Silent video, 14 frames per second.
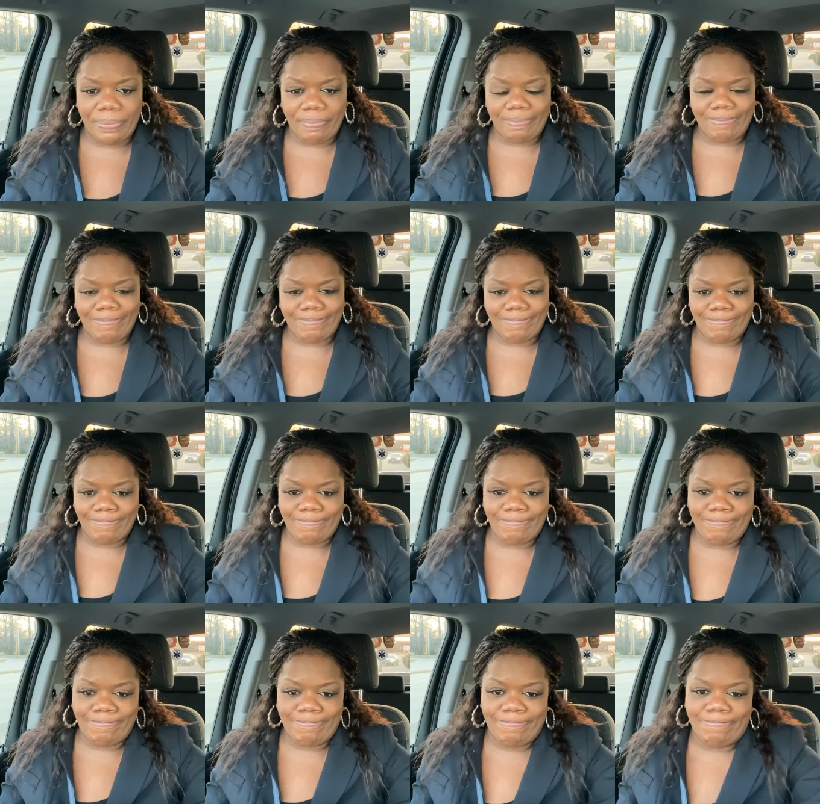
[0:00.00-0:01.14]

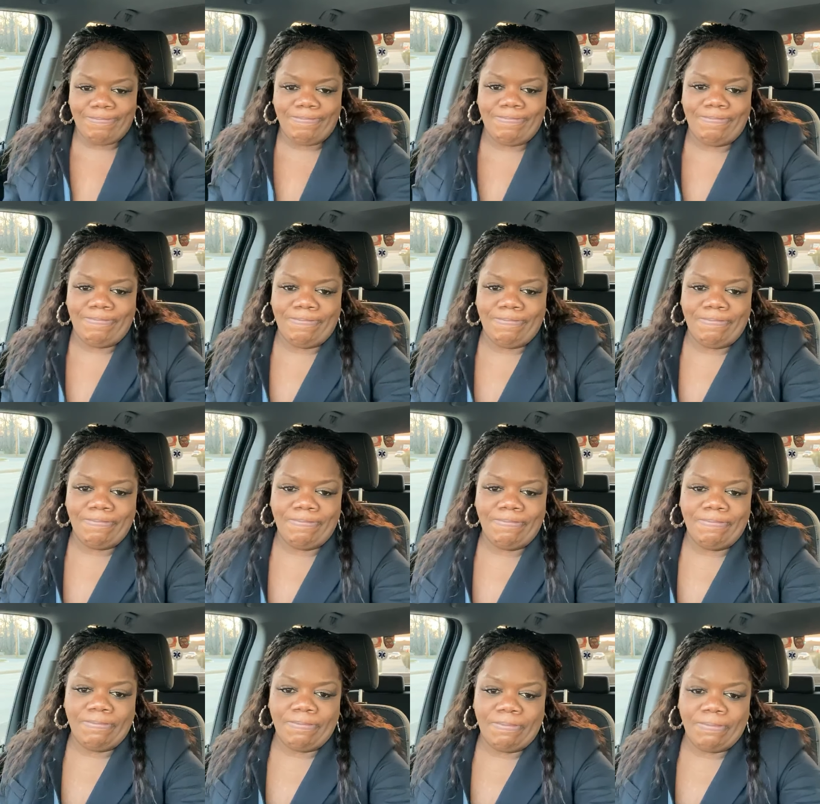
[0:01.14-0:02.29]

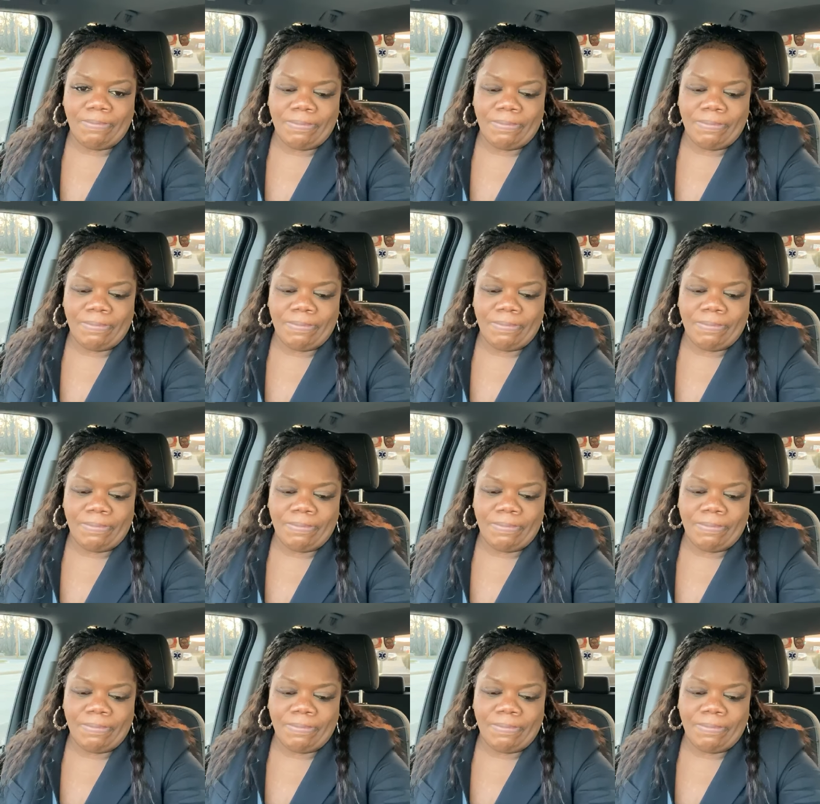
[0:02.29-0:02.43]
Nothing is said.